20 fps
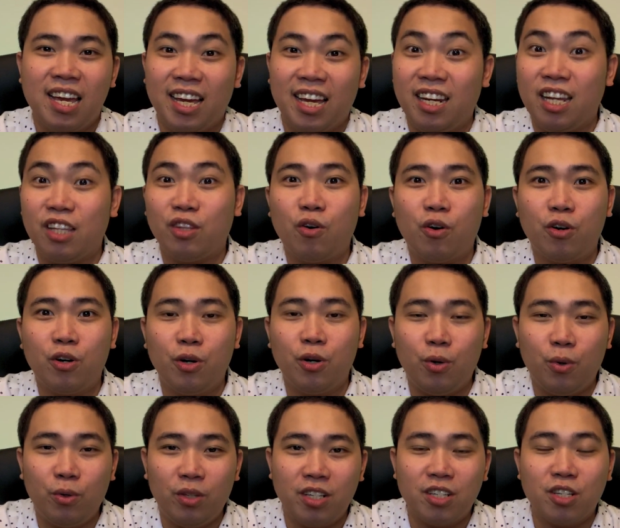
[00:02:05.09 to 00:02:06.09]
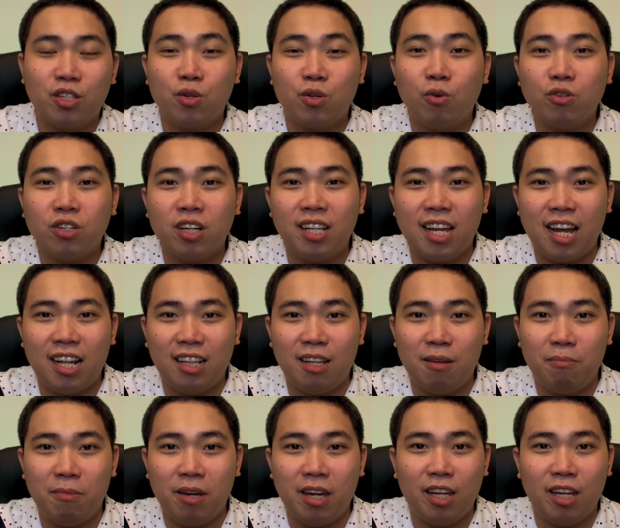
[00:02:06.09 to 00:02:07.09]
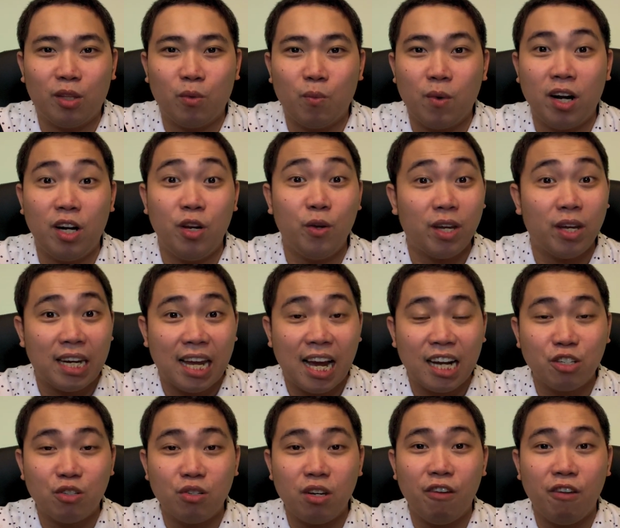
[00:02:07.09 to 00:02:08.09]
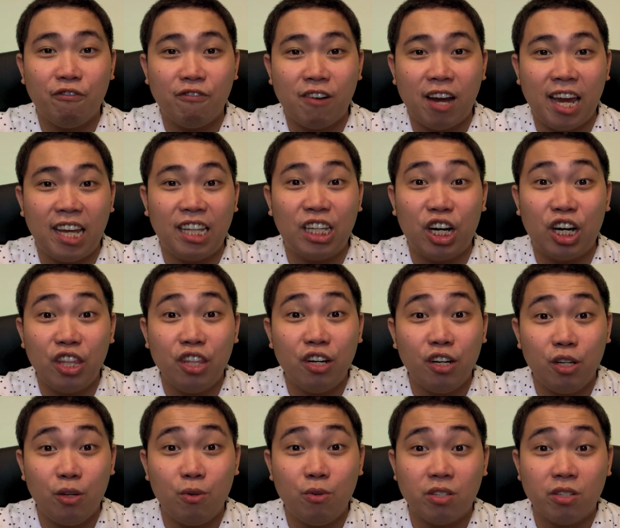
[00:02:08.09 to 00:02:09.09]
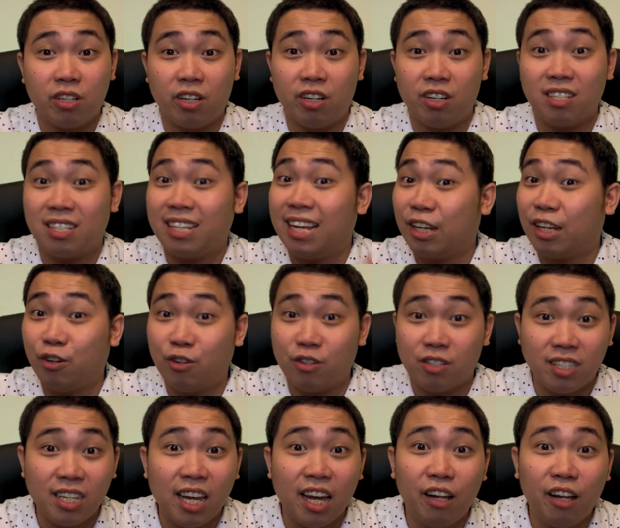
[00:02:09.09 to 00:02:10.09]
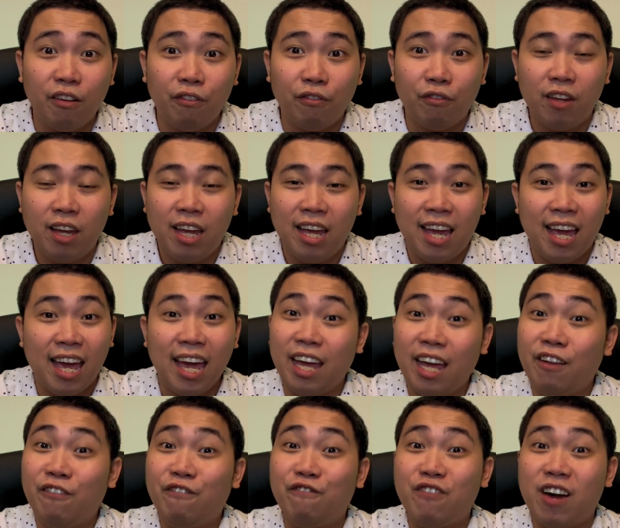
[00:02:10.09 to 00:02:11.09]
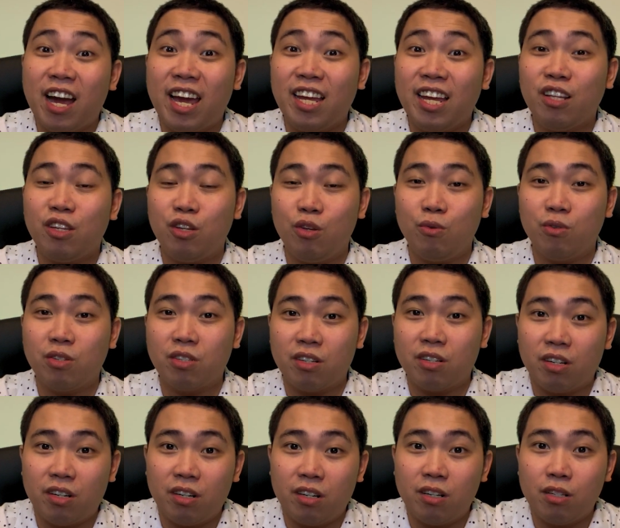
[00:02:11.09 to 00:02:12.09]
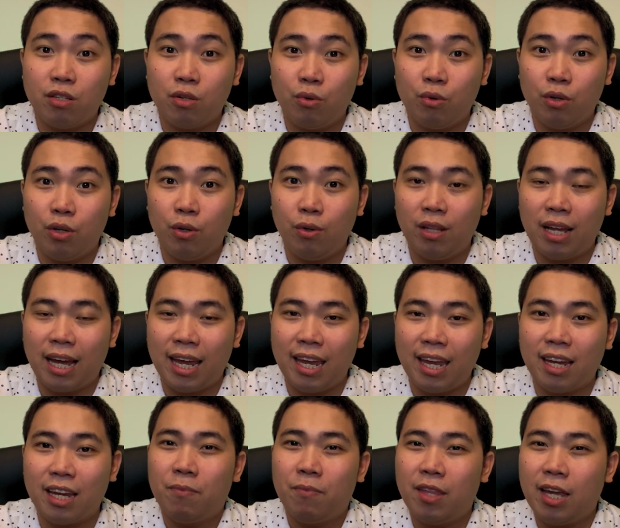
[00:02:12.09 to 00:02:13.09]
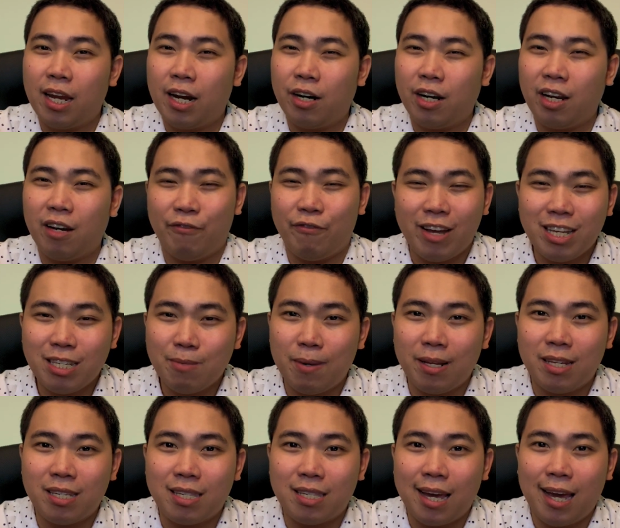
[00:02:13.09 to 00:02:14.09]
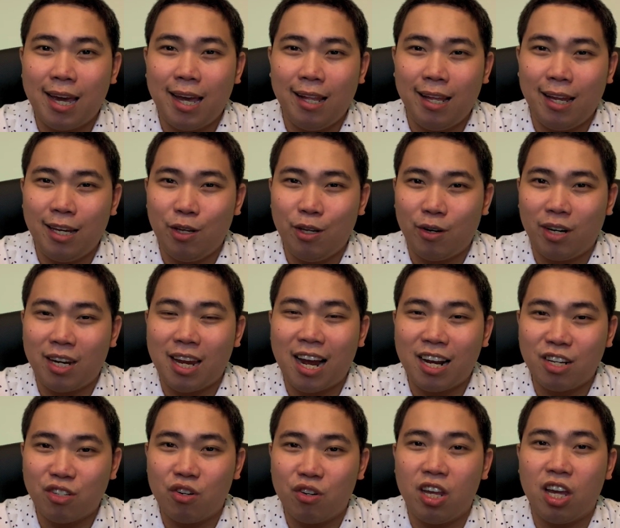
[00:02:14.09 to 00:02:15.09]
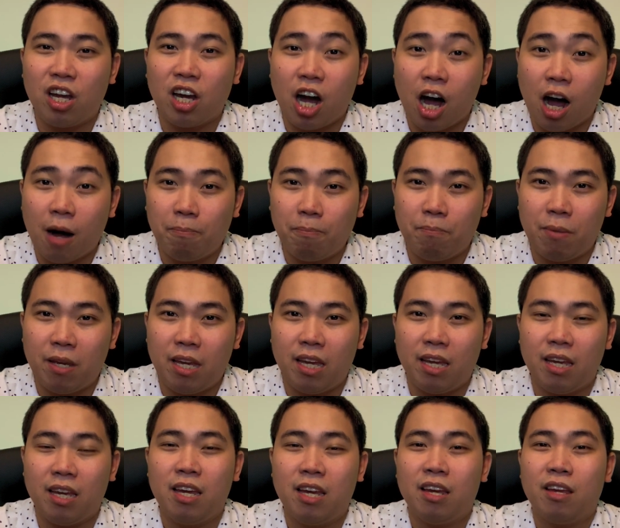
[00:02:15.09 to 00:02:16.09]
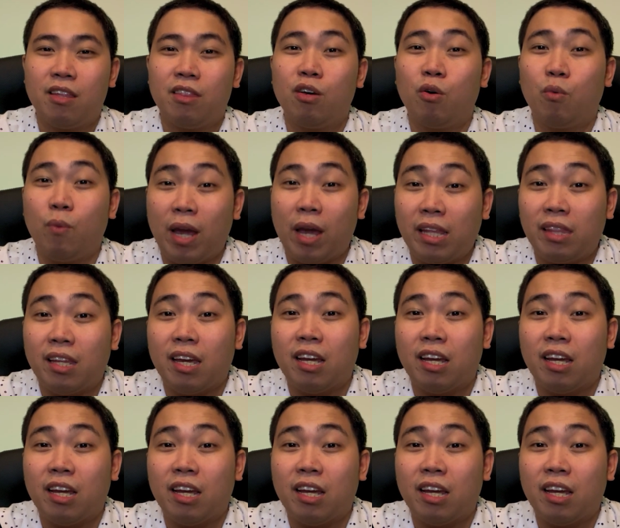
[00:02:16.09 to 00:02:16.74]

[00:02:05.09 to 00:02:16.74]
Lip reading: In eToro, there's a social element where you can actually find other users like yourself and find users who you like their investment style and you can actually copy the way they